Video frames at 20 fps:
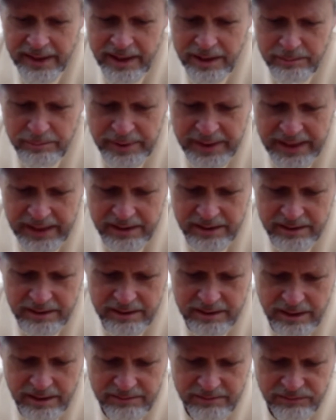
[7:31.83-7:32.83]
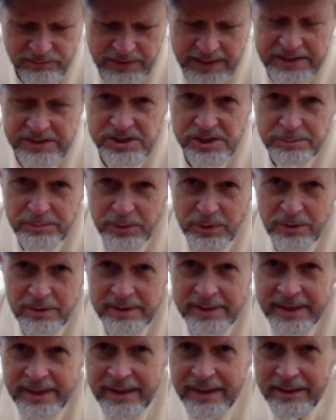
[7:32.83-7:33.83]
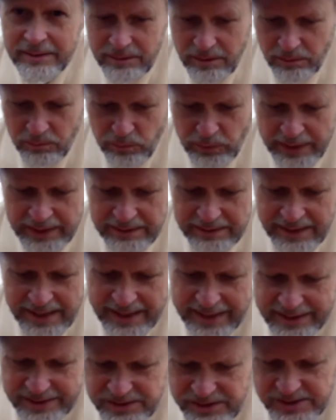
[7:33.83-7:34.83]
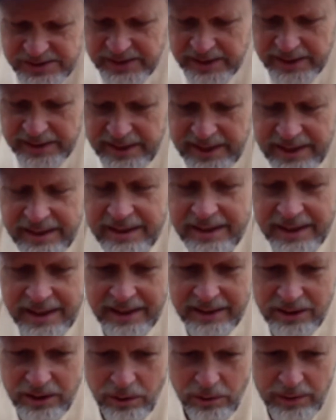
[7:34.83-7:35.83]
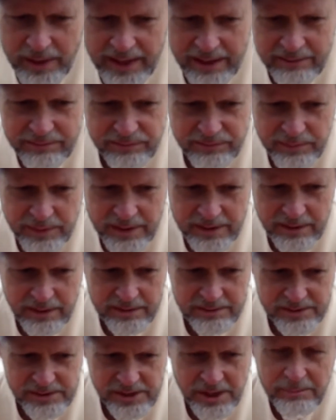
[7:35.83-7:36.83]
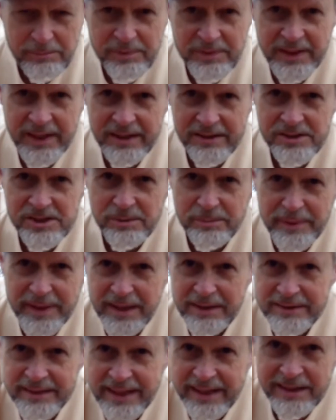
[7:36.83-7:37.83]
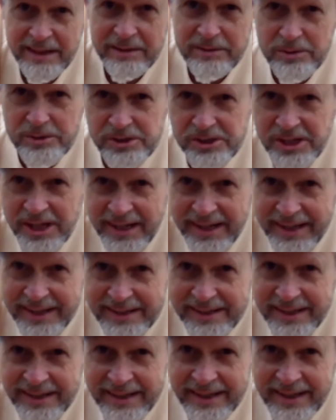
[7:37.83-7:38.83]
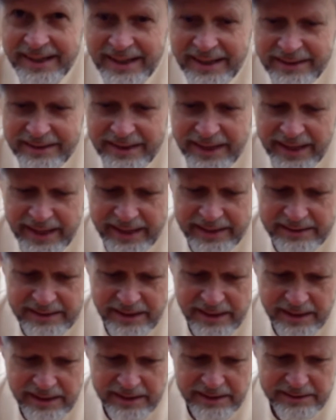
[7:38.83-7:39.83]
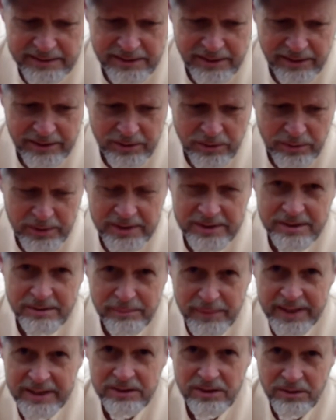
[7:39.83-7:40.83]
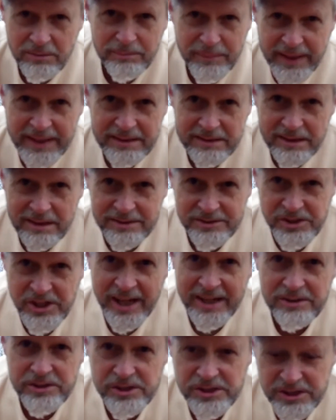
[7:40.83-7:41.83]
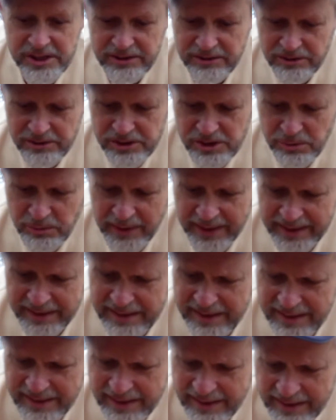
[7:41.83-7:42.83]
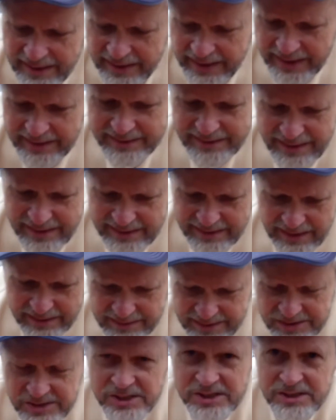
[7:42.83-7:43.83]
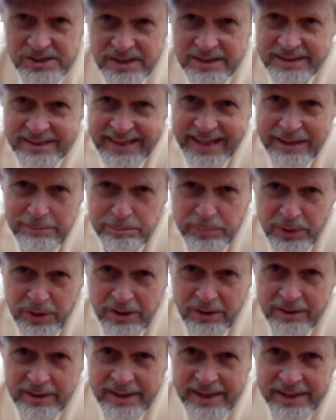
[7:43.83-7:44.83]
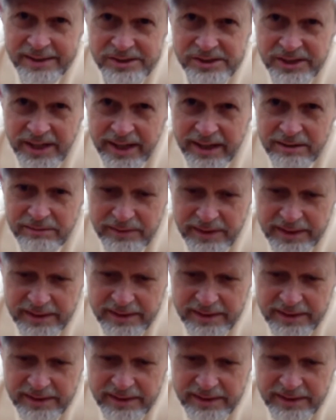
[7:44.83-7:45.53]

Be flexible. Realize that you have some things about that other side that are going to make you make little changes in your swing. And this is the dead ball side of it.